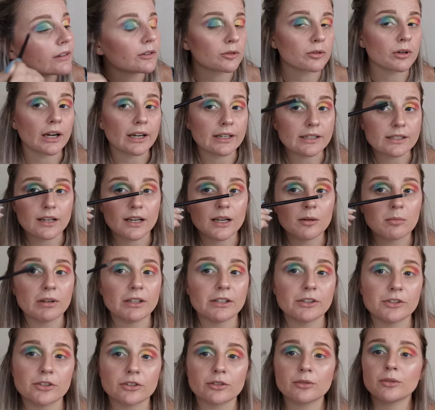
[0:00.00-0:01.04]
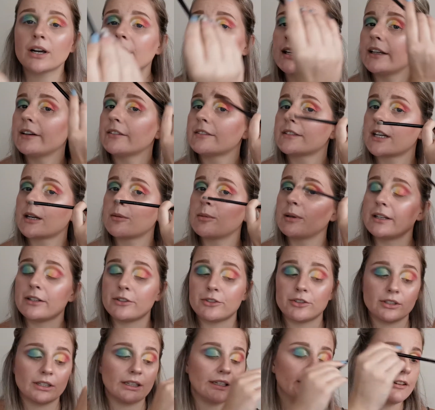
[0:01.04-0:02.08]
Right eye blend to the right, left eye blend
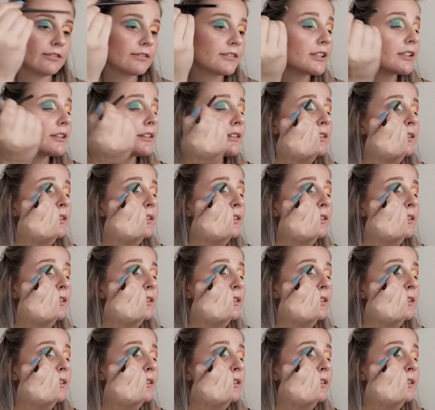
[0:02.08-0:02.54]
to the left.